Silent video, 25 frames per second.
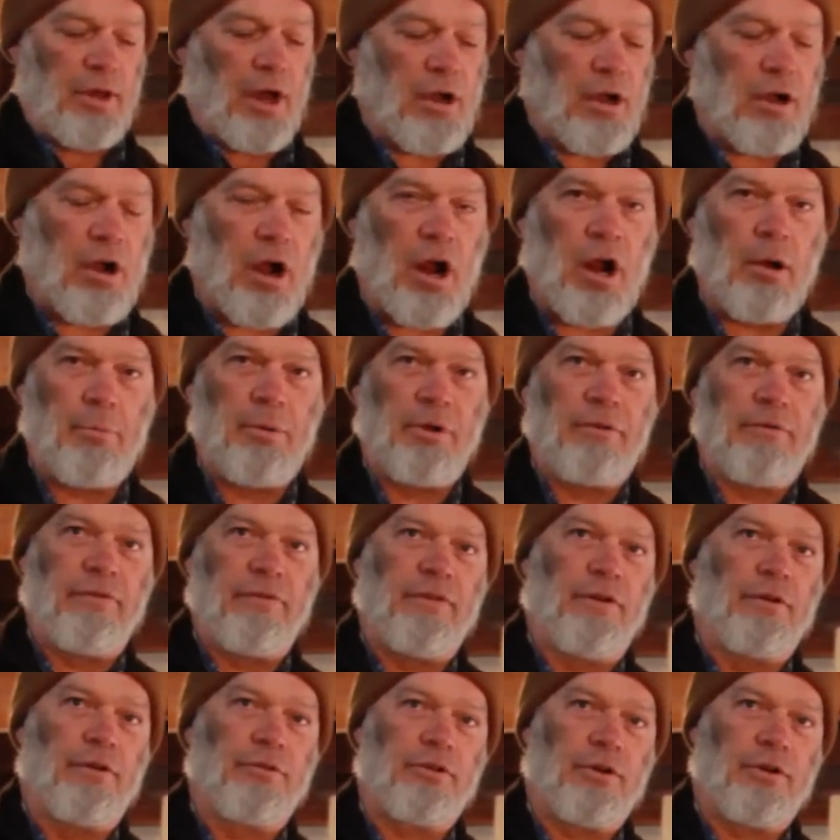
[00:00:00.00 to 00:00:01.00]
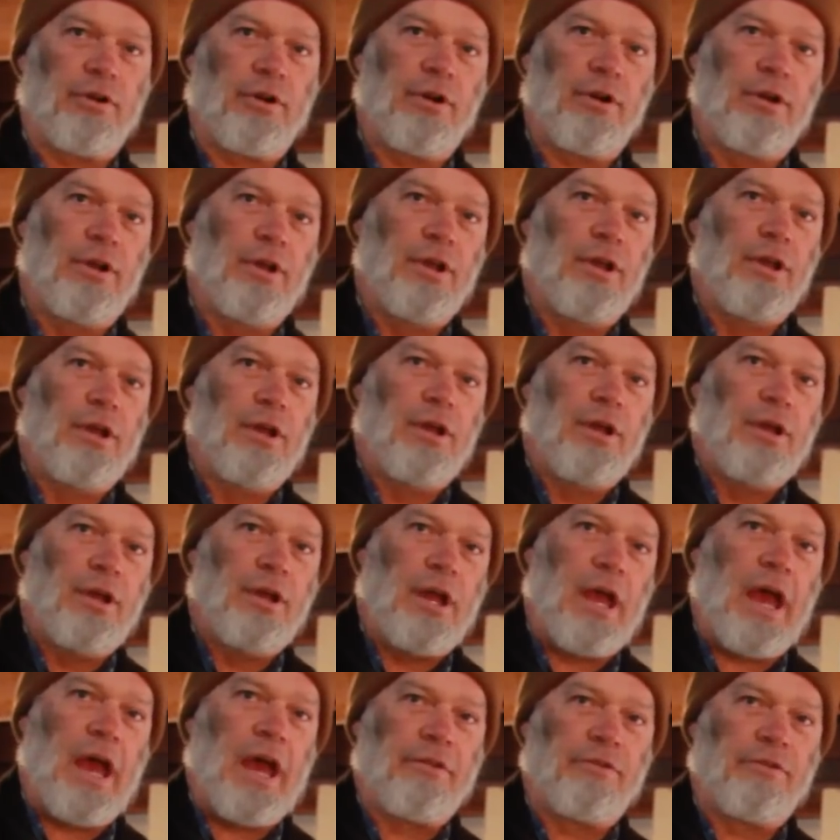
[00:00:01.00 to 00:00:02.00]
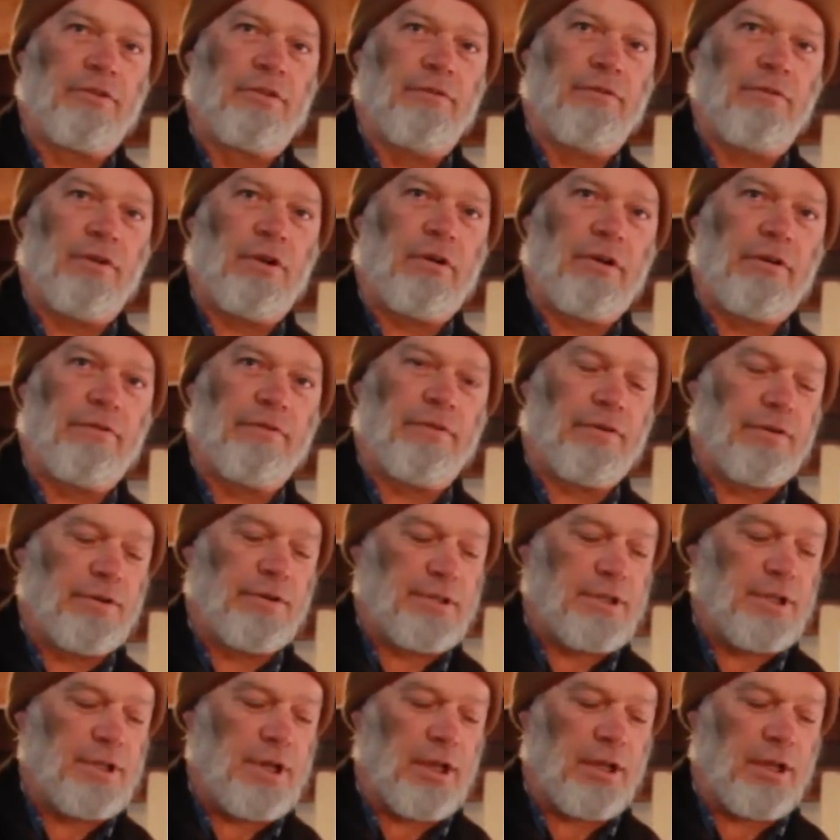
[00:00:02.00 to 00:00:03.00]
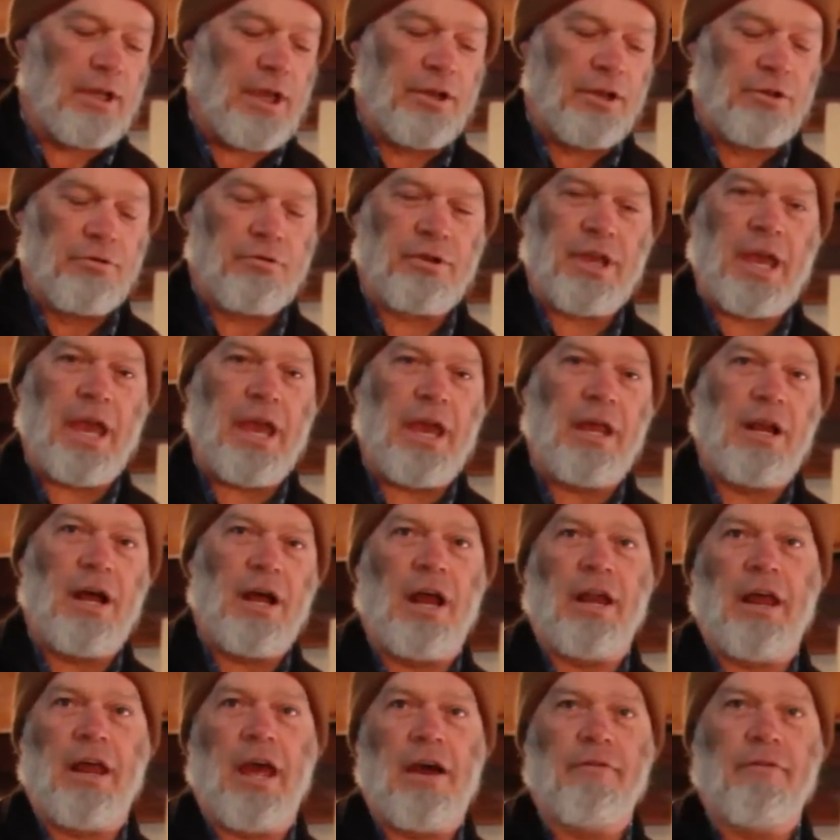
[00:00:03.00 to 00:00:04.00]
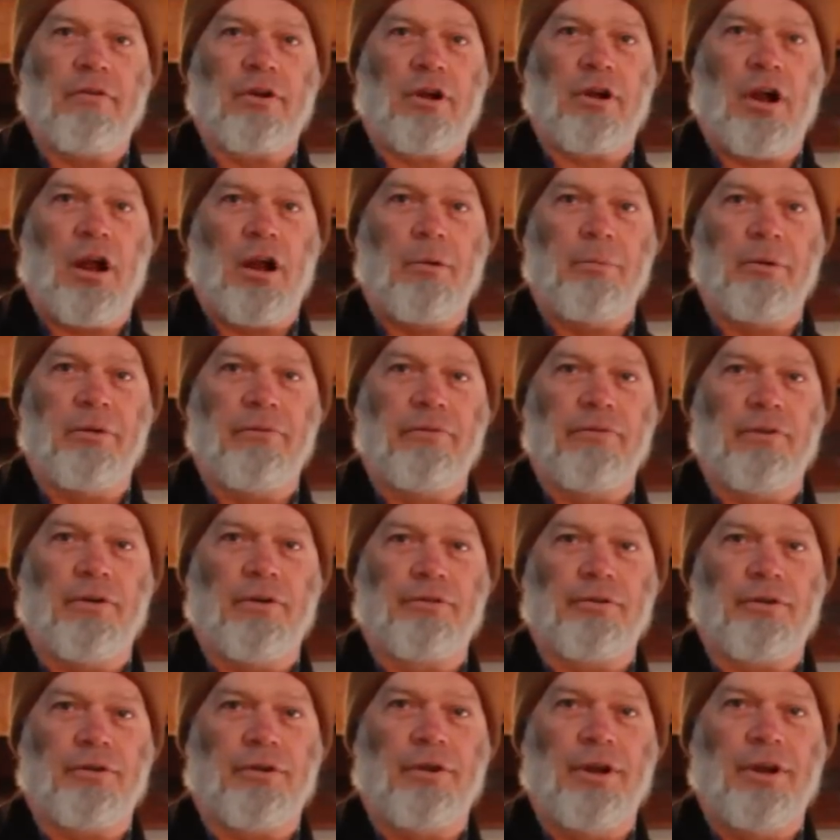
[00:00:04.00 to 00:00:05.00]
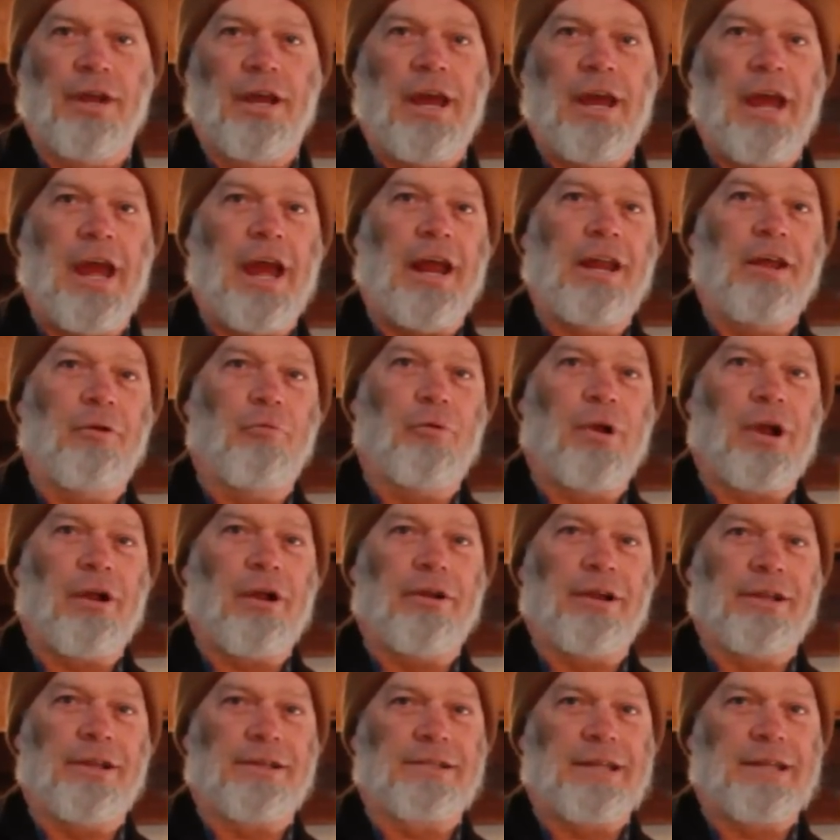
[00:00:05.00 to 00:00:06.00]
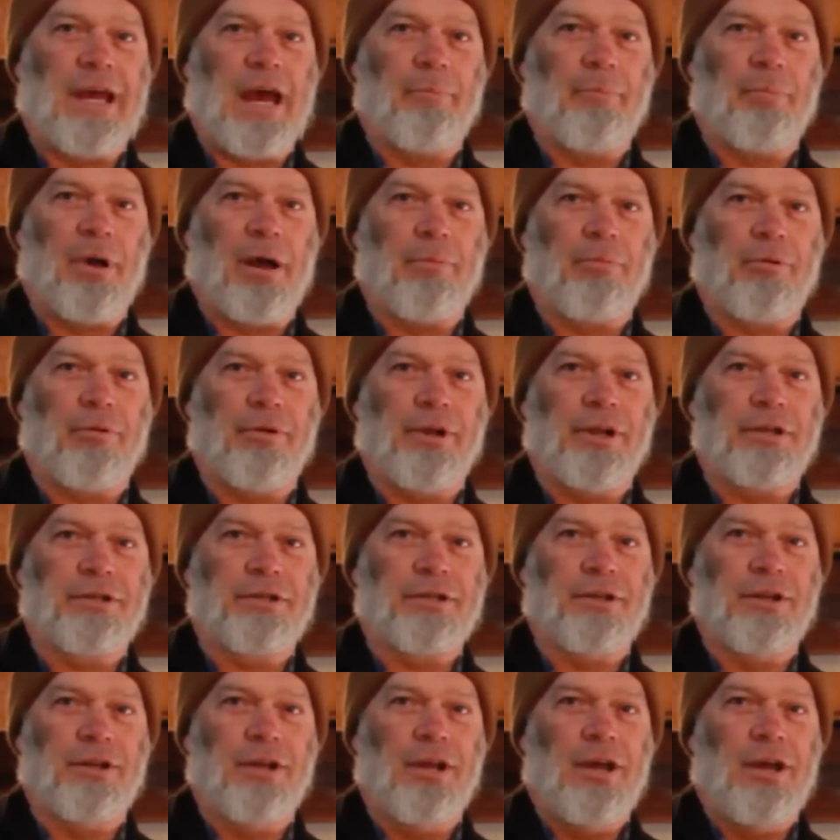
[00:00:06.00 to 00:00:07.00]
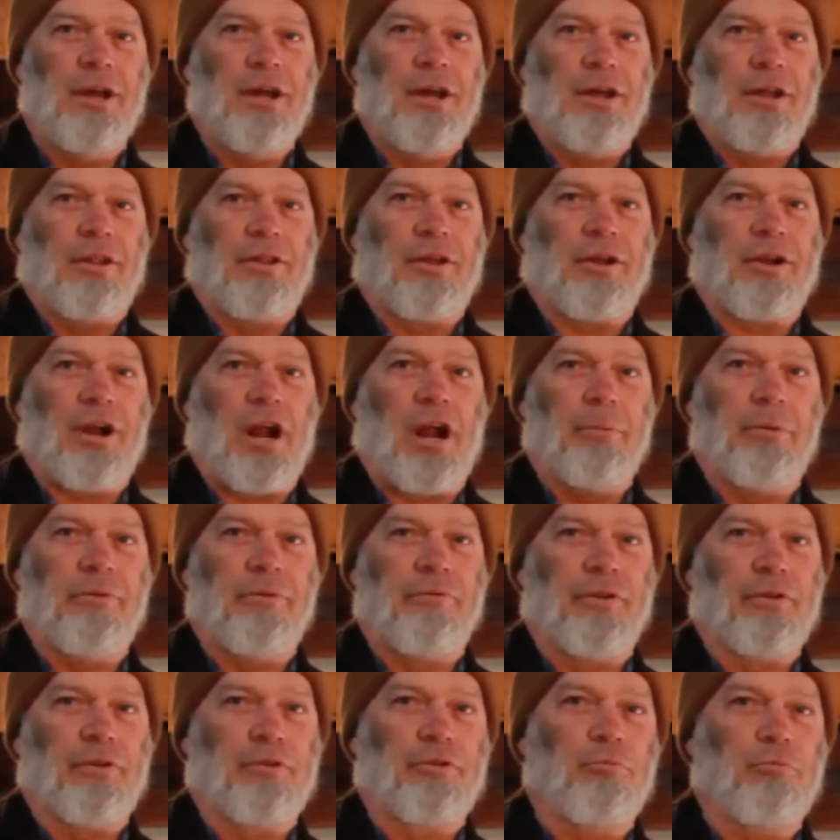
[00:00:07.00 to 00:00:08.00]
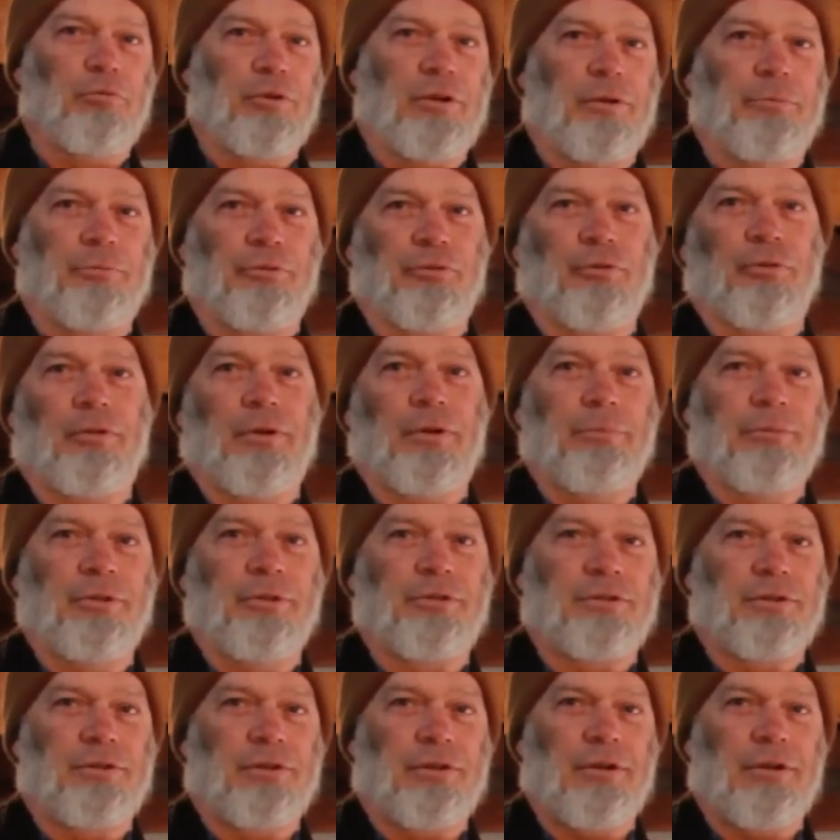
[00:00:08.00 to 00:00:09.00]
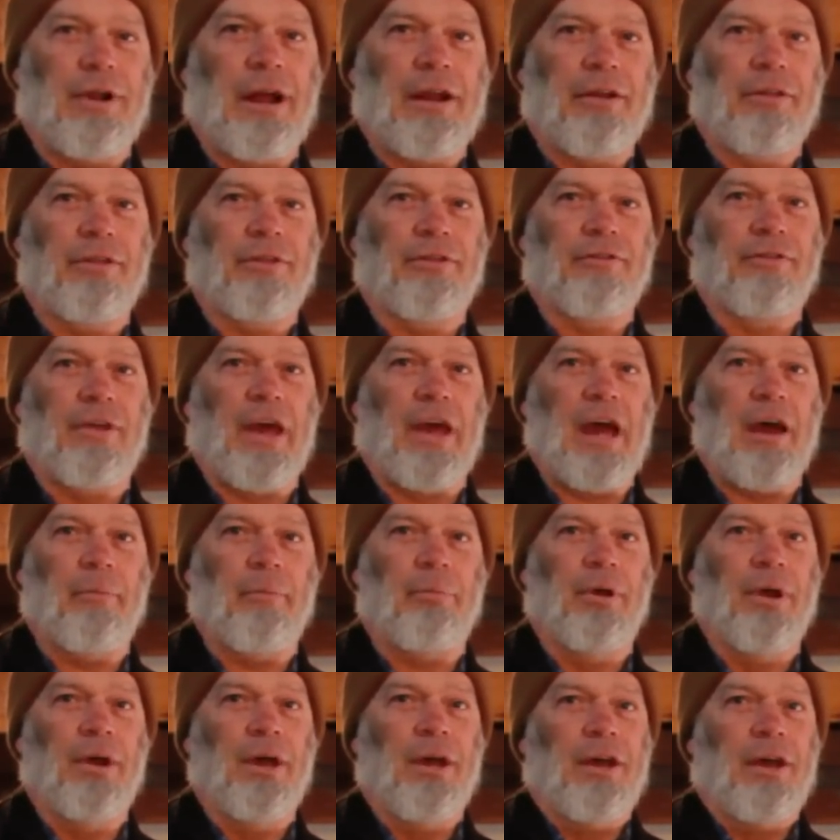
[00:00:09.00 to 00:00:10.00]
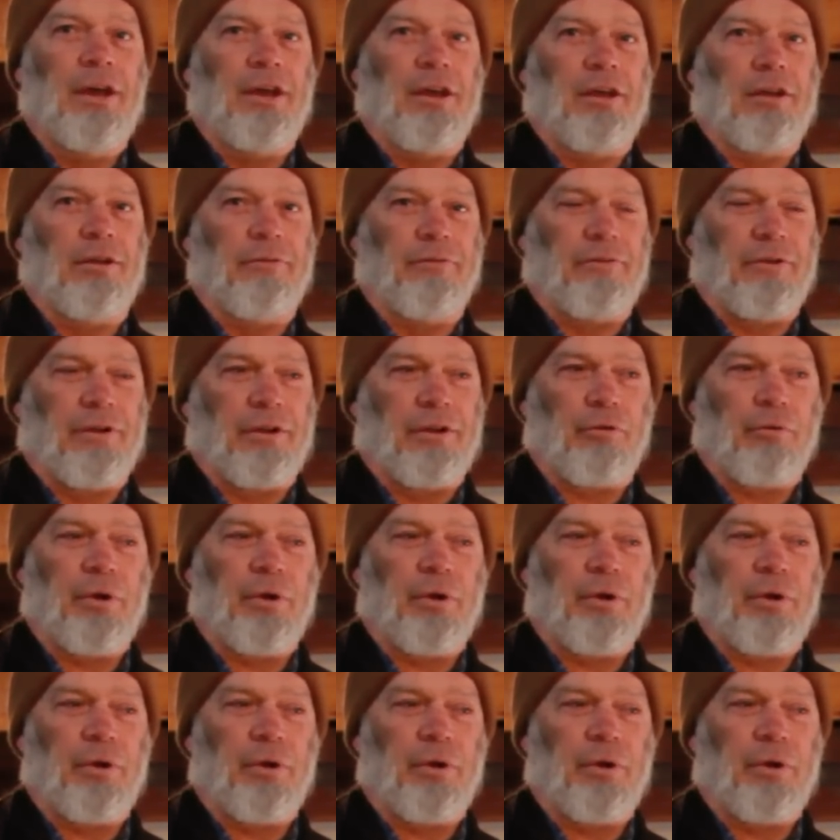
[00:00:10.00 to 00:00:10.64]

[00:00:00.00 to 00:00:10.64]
a carbon filter as the very first thing. And you cannot have a carbon filter anywhere in a sap operation. The carbon filter will absorb the sugar out of the sap. It'll very